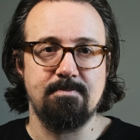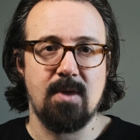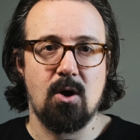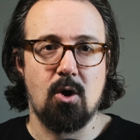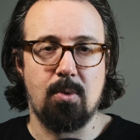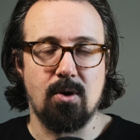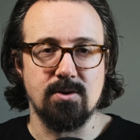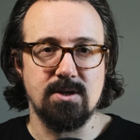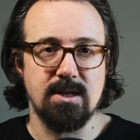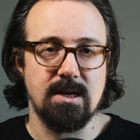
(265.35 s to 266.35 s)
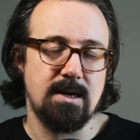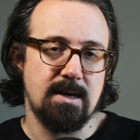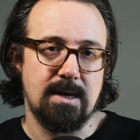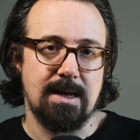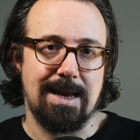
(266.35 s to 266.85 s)
hop on to the
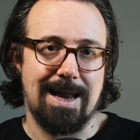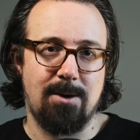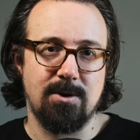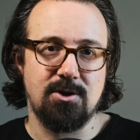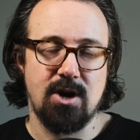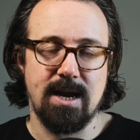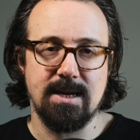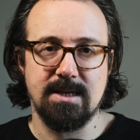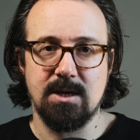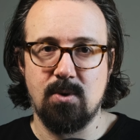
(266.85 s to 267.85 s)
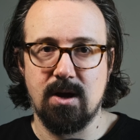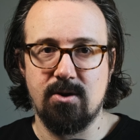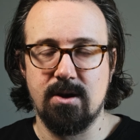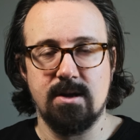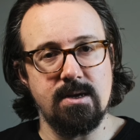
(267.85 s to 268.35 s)
Laowa train, as it
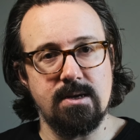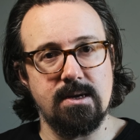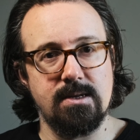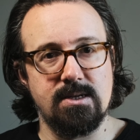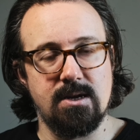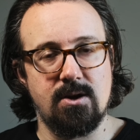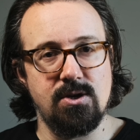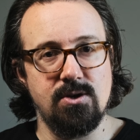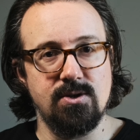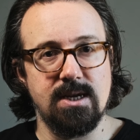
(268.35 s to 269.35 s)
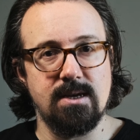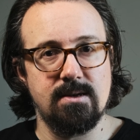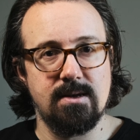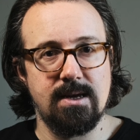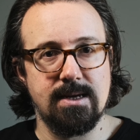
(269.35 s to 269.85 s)
were, and start using
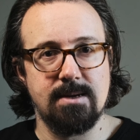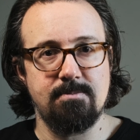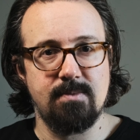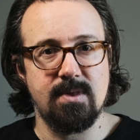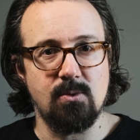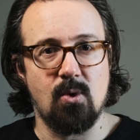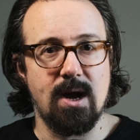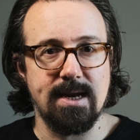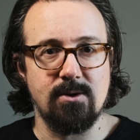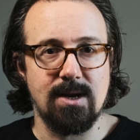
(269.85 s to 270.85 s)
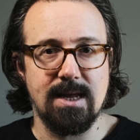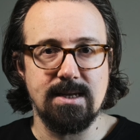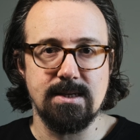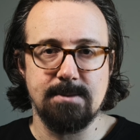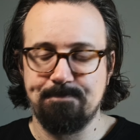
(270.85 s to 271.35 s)
the wide angle
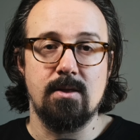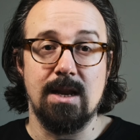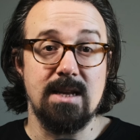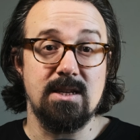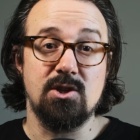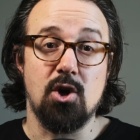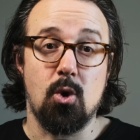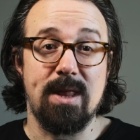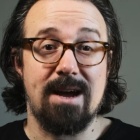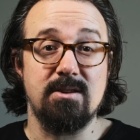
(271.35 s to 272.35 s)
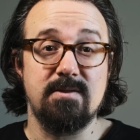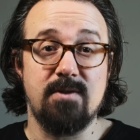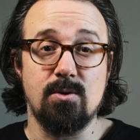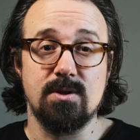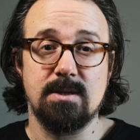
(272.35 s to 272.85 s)
lenses. The lens is not without its
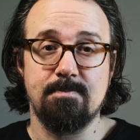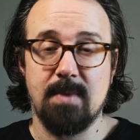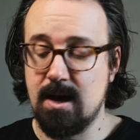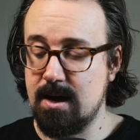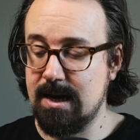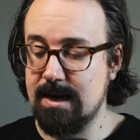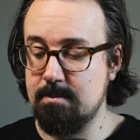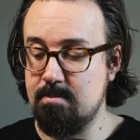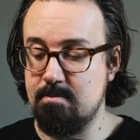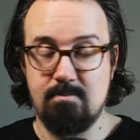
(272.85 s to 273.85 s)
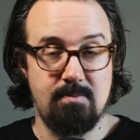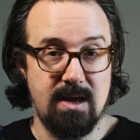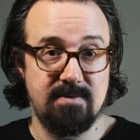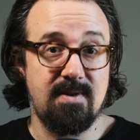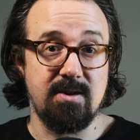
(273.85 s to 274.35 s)
faults. It
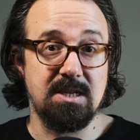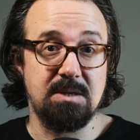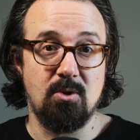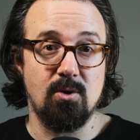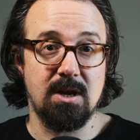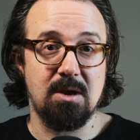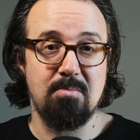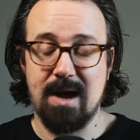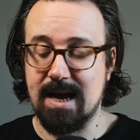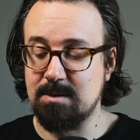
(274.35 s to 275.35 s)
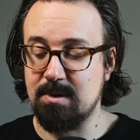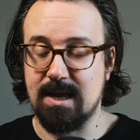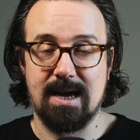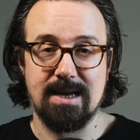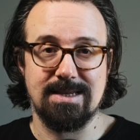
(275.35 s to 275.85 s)
is very small and compact, but
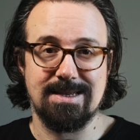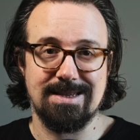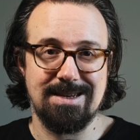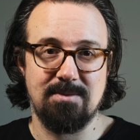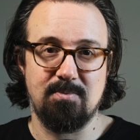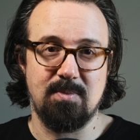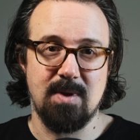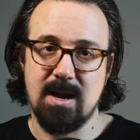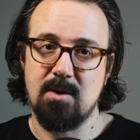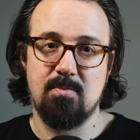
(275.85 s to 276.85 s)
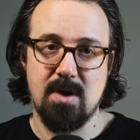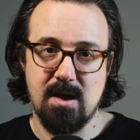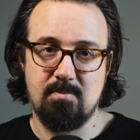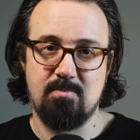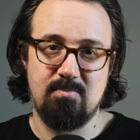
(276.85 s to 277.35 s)
that has a bit
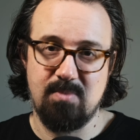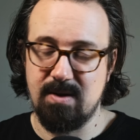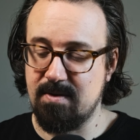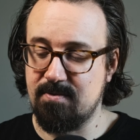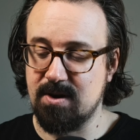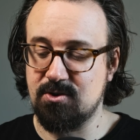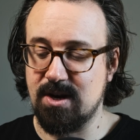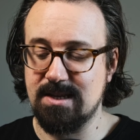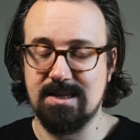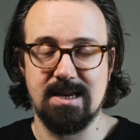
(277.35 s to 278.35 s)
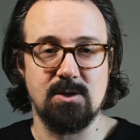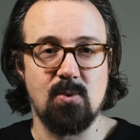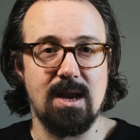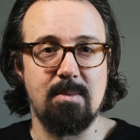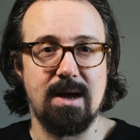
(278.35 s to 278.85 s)
of a frustrating thing as
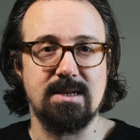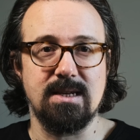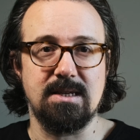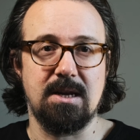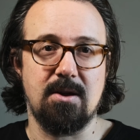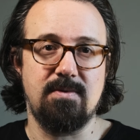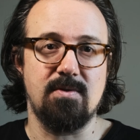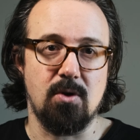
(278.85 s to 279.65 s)
well about it is, if you've got